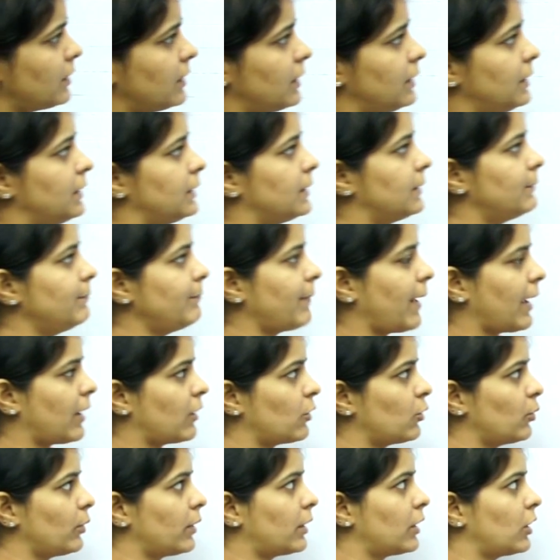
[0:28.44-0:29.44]
the term
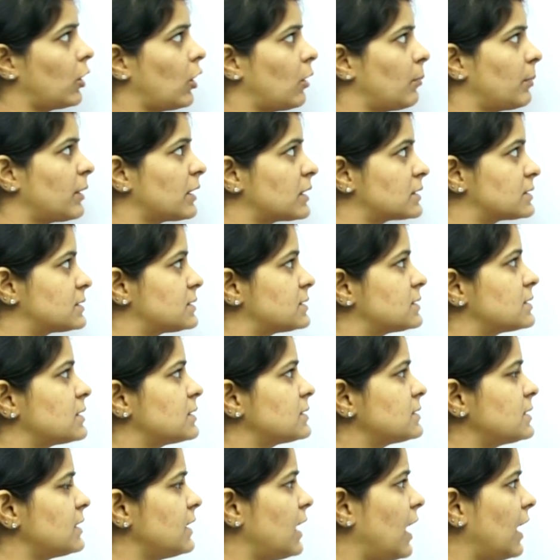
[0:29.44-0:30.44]
macroeconomics?
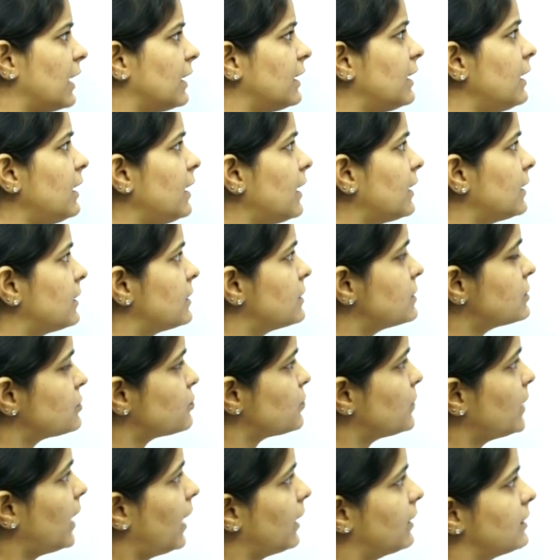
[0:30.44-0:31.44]
See, until unless
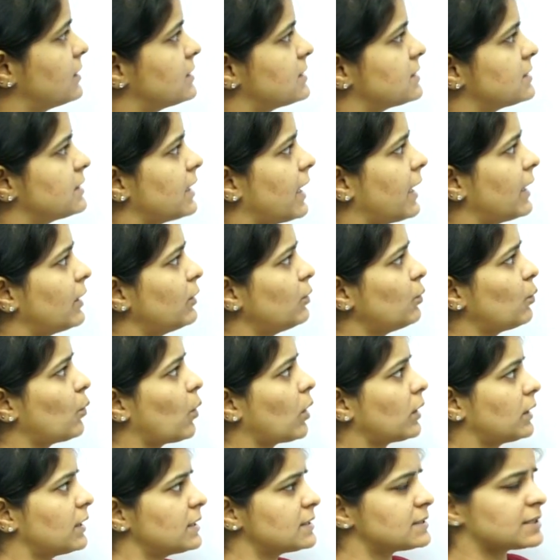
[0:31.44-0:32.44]
we understand
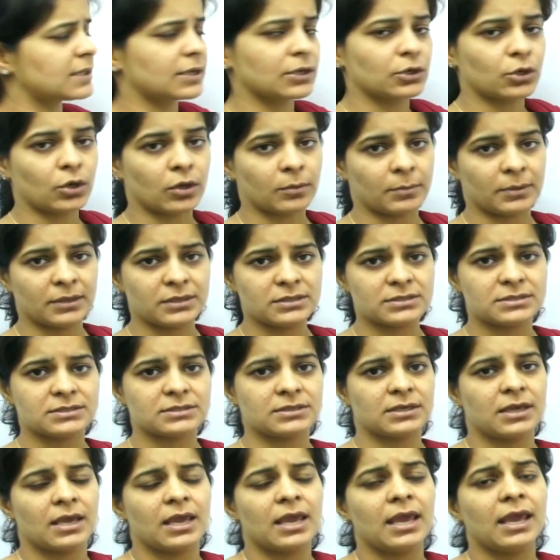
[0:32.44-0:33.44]
what is
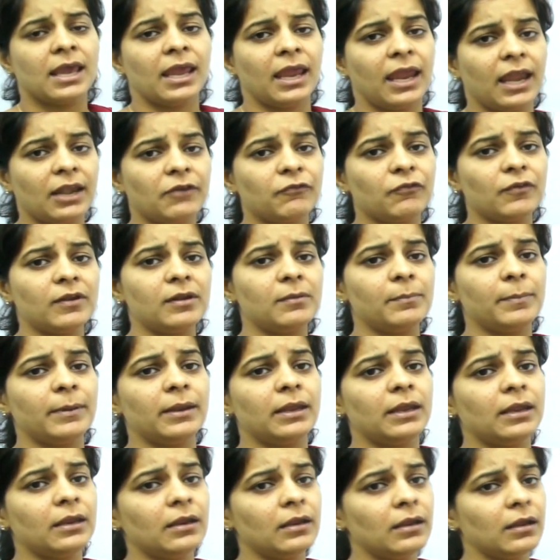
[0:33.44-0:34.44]
economics, it will
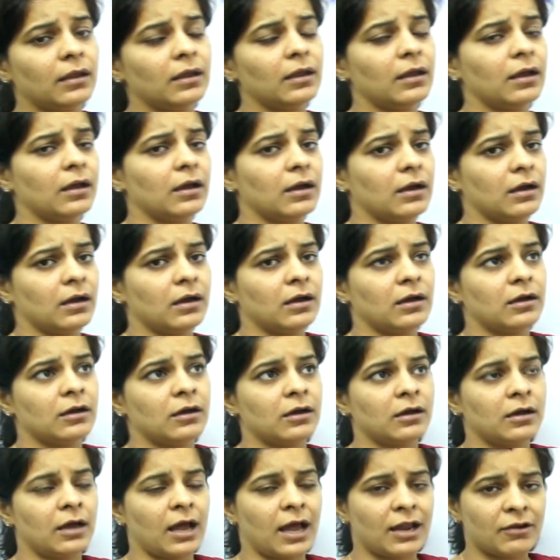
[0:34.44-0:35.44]
be
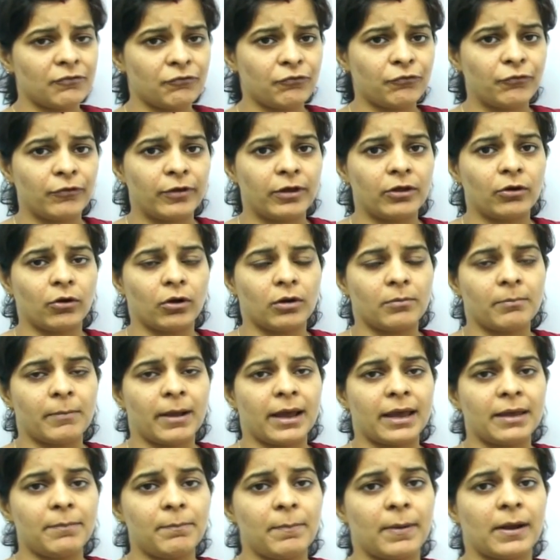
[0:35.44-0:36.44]
unfair on
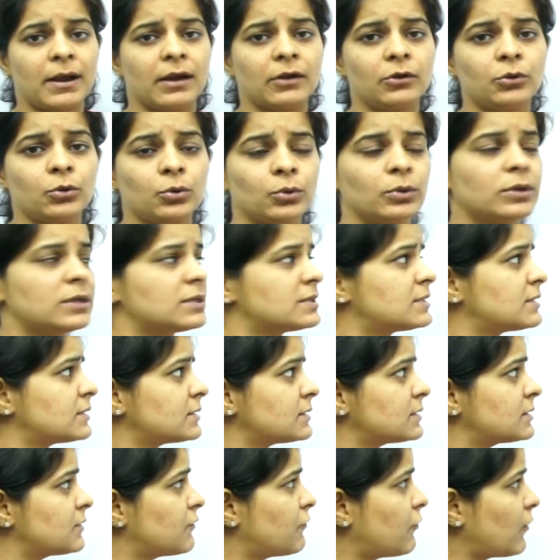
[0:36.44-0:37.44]
my part to
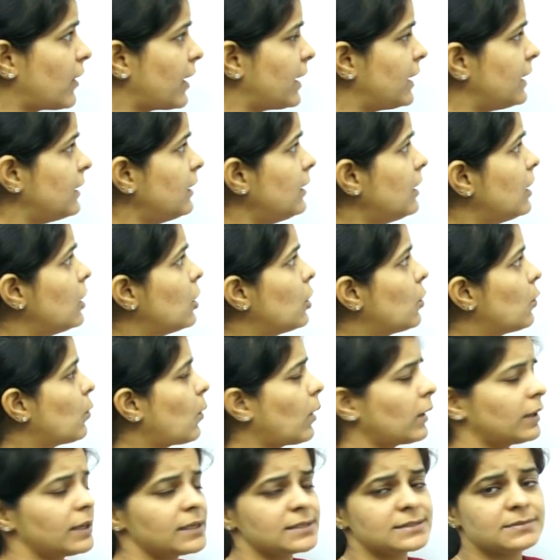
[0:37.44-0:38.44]
define
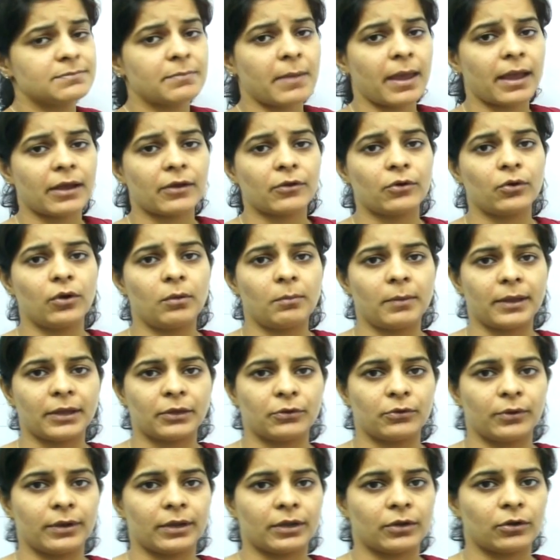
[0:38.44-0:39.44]
what is
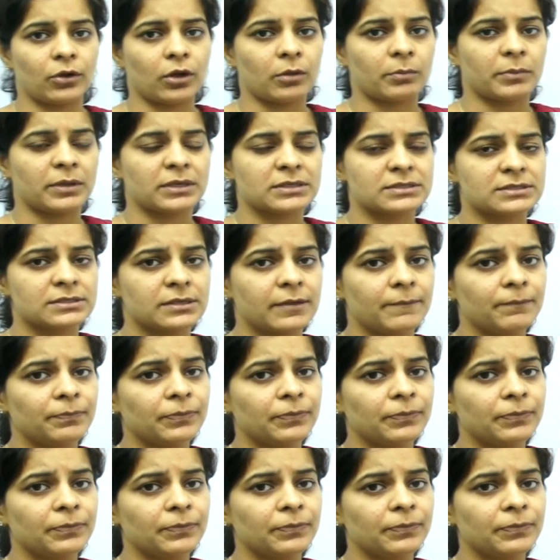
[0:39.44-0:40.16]
microeconomics.